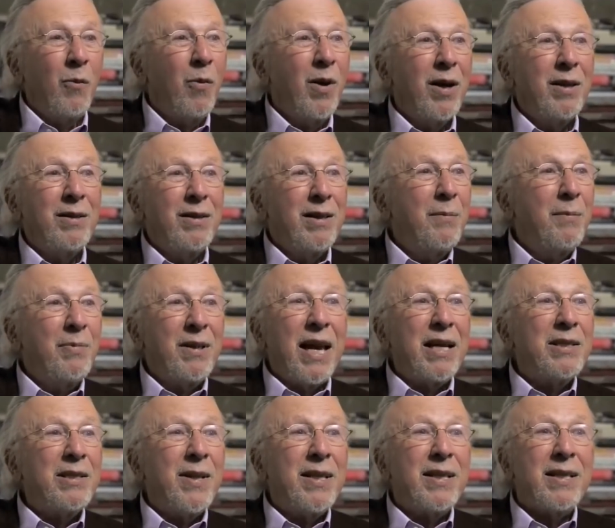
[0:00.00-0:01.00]
What were the
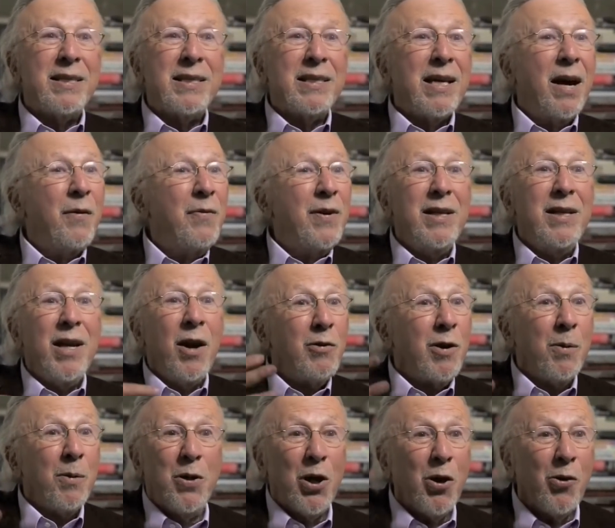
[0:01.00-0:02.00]
implications when they discovered,
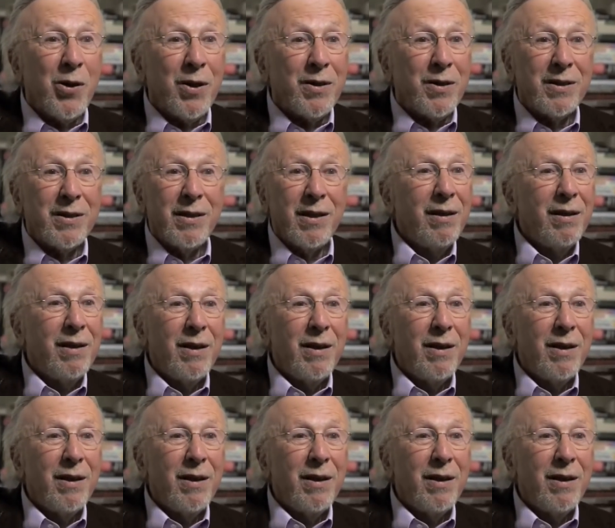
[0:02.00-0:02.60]
computers?